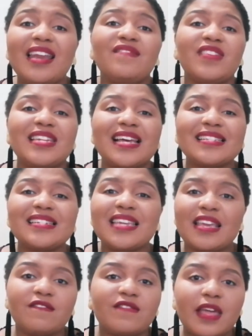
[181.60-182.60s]
and if it doesn't
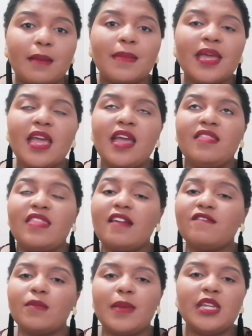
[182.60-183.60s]
give them the
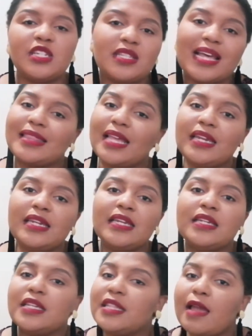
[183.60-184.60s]
information that they
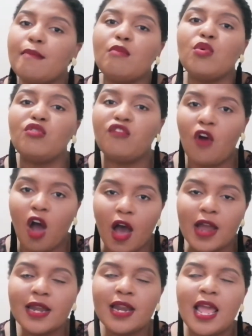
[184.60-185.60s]
need, they move
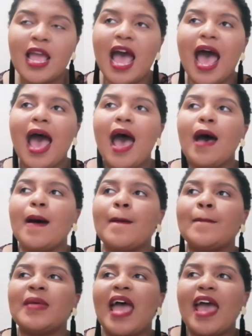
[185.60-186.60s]
on.
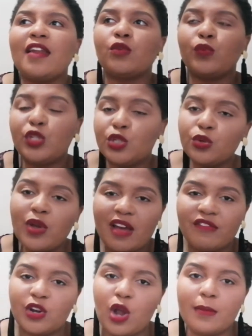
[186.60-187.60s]
And we do
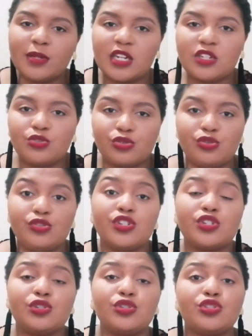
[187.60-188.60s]
have an option as
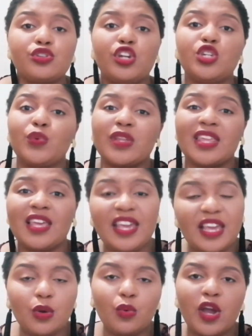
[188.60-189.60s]
recruiters to search with
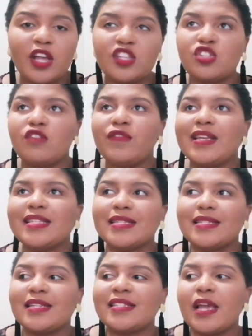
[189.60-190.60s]
keywords. So for
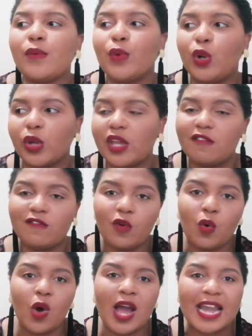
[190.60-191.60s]
instance, let's say we're looking
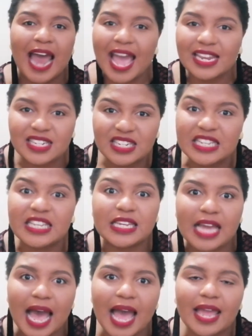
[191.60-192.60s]
for an IT
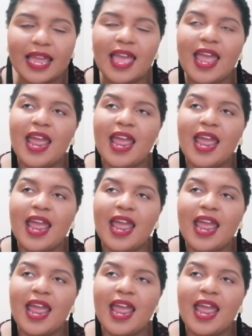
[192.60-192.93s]
guy,